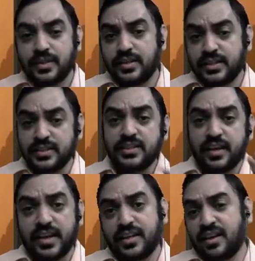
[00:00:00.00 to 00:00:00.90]
This is
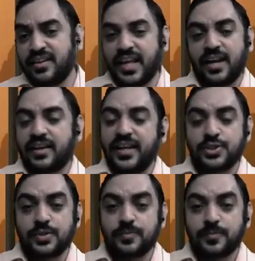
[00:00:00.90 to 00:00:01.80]
return
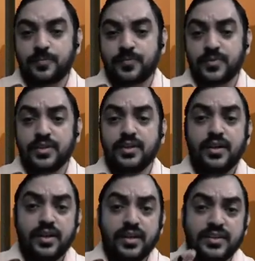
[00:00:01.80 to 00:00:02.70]
calculation.
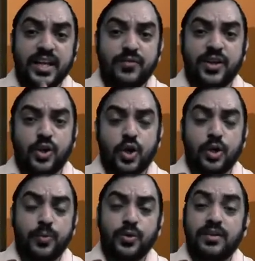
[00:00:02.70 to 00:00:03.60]
Then we talk
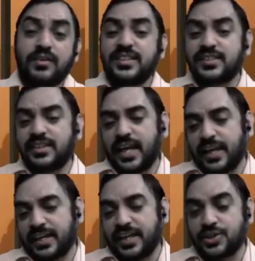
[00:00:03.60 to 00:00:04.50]
about risk
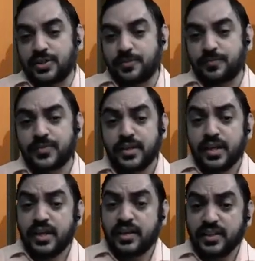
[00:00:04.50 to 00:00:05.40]
calculation.
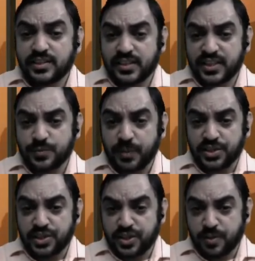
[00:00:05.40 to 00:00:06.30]
Risk is
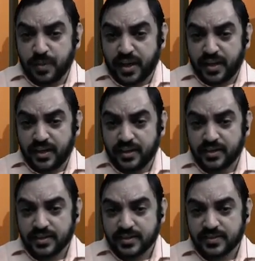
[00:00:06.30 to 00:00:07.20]
measured by
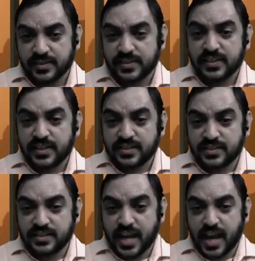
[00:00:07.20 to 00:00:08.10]

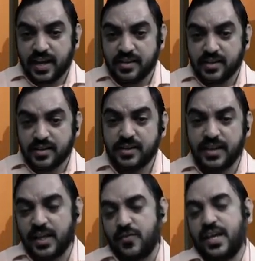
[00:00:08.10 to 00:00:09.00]
standard
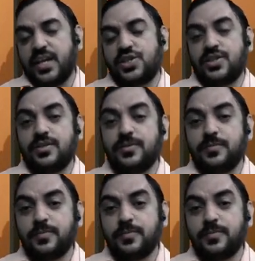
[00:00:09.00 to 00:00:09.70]
deviation.